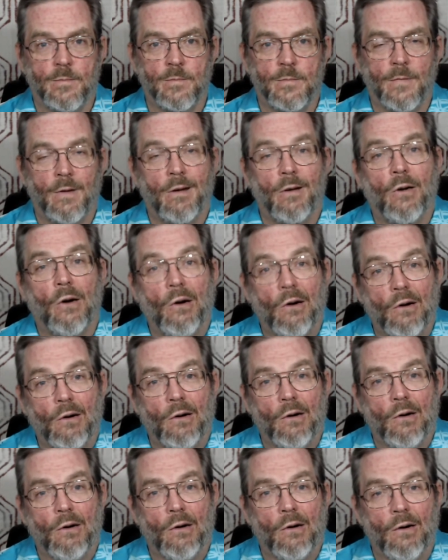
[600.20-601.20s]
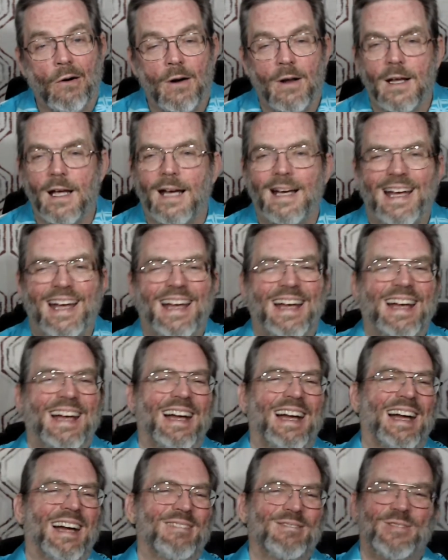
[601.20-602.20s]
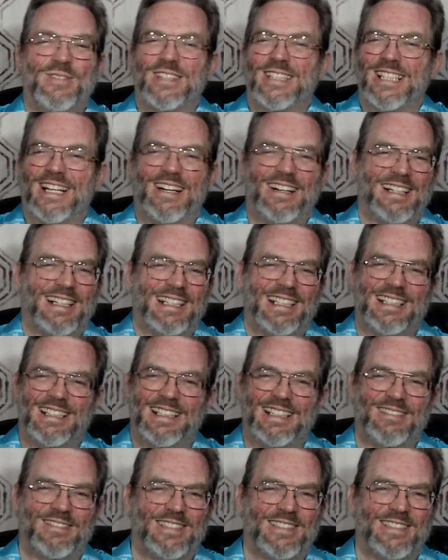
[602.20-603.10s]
I'm sorry, it was a